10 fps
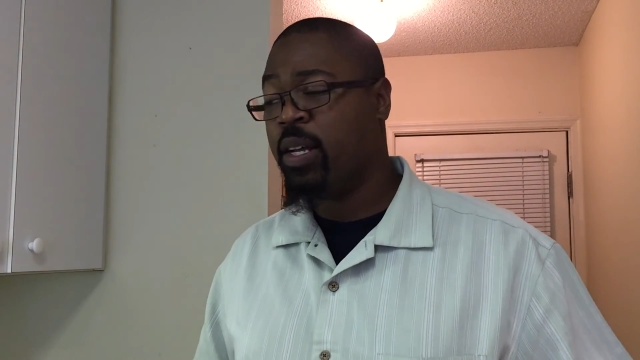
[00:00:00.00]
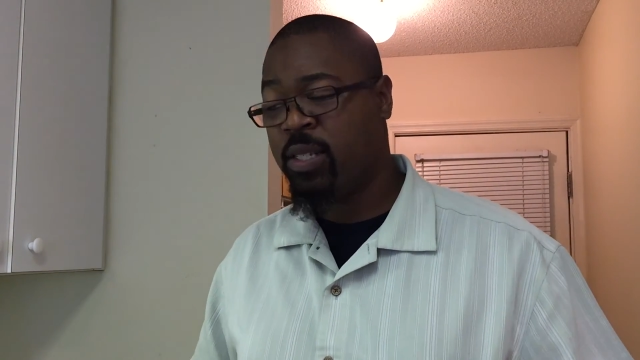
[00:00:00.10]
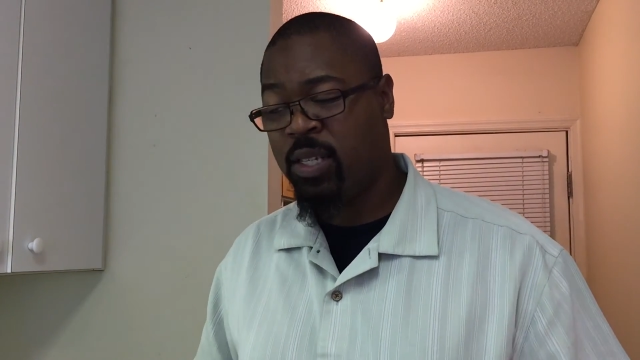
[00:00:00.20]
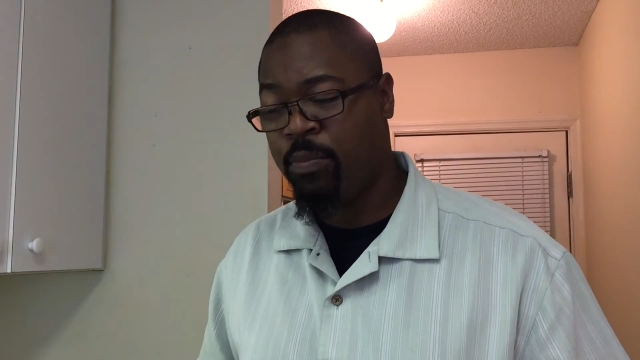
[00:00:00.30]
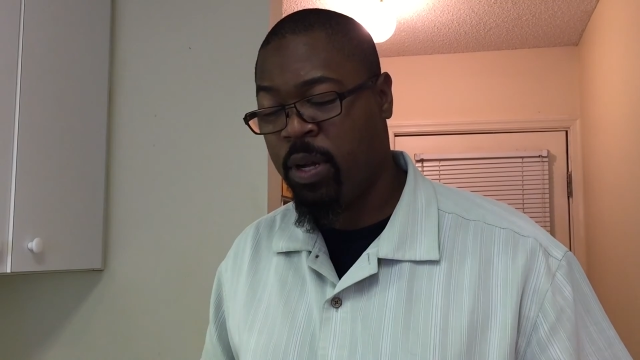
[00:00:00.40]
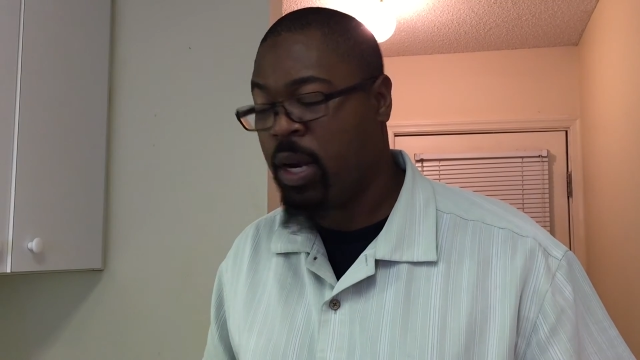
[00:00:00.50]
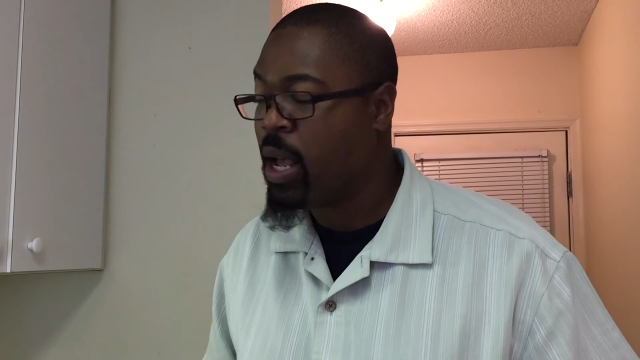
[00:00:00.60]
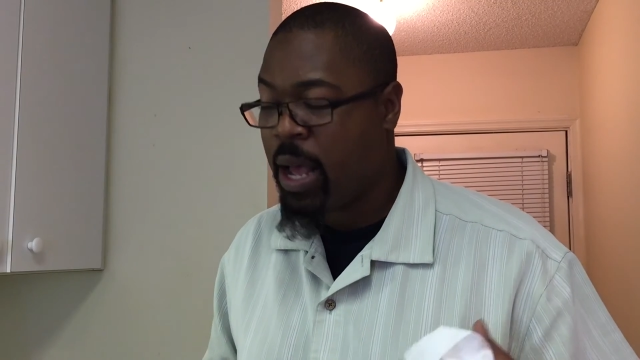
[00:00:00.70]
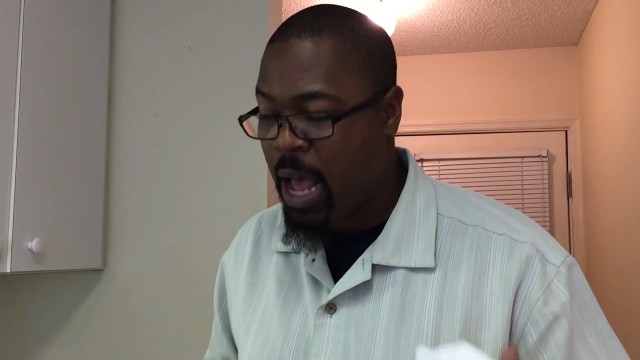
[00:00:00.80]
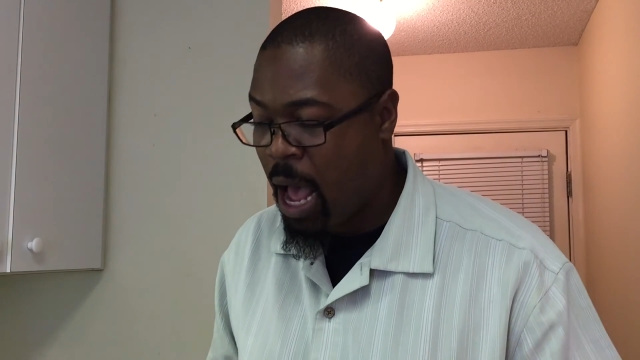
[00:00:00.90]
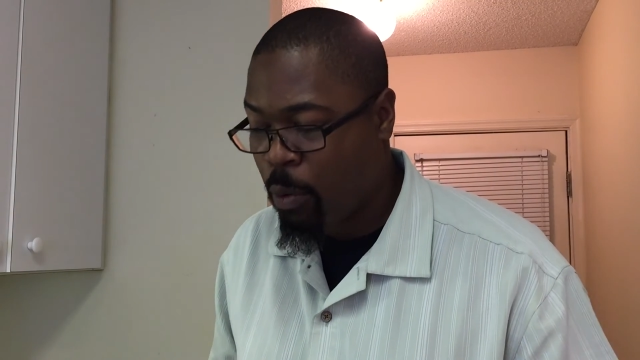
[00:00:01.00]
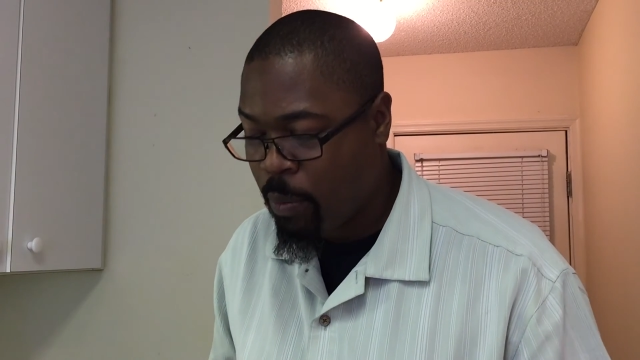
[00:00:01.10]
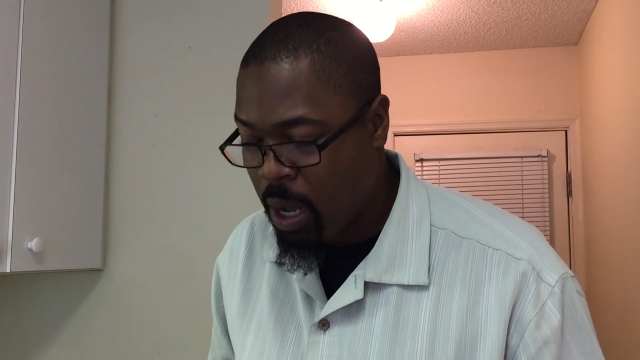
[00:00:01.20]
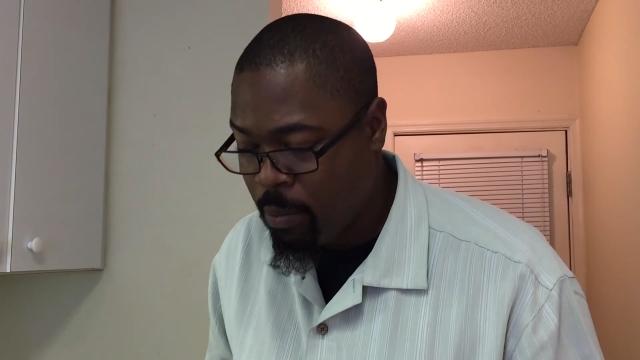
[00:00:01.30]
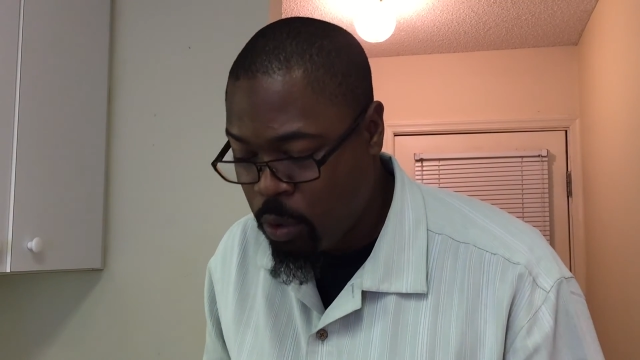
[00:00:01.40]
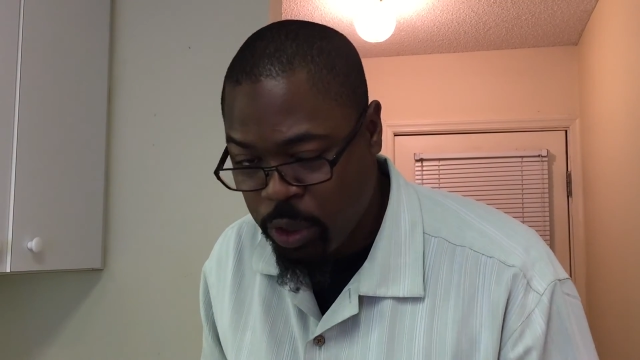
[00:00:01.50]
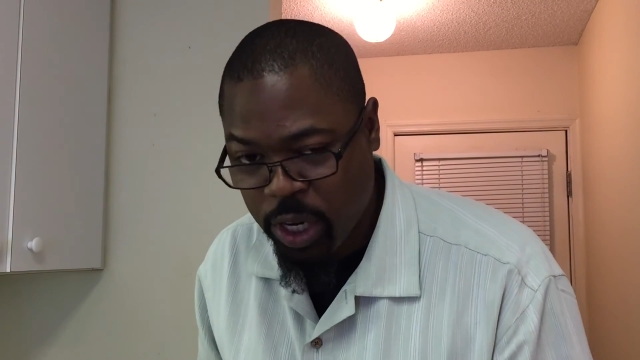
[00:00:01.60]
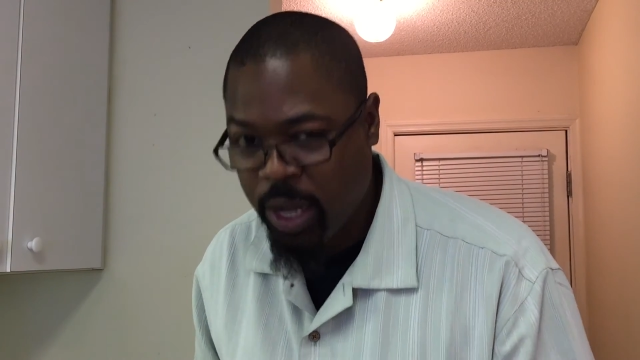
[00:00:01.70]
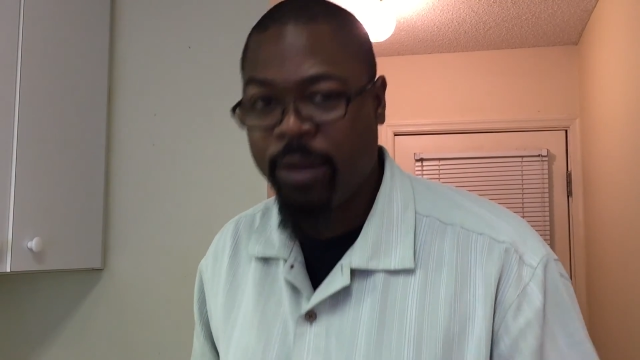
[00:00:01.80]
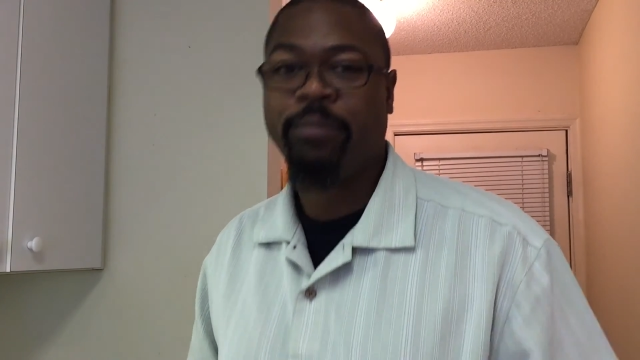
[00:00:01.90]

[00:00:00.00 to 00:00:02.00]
sipping apple pie moonshine.